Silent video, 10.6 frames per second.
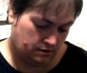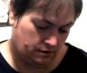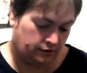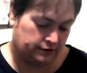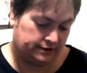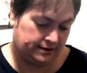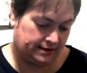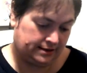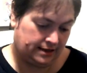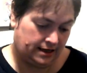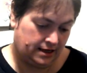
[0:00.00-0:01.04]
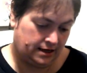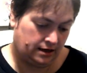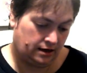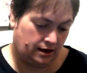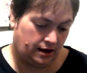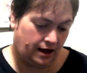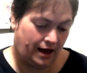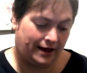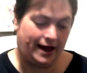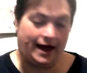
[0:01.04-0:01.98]
or 16. I
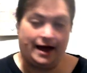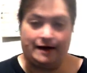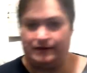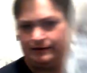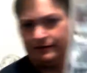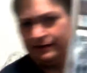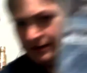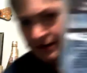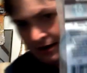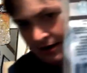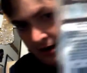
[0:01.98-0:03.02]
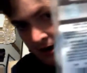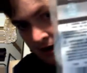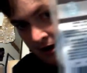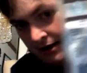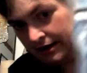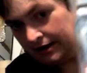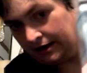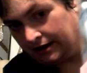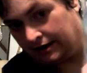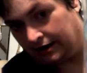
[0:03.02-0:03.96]
got half and he got